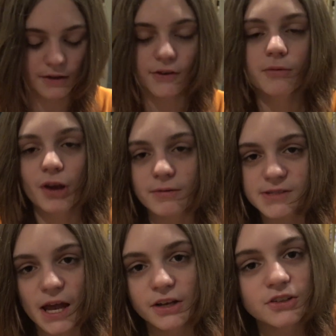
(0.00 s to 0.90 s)

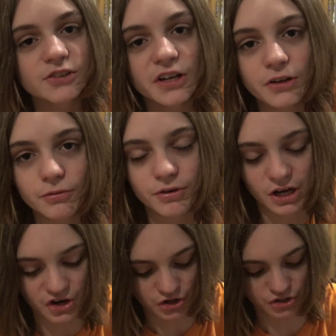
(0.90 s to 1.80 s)
Sometimes I just need a
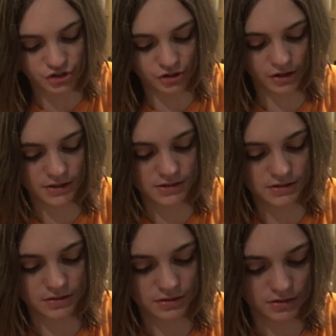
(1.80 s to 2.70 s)
reassurance,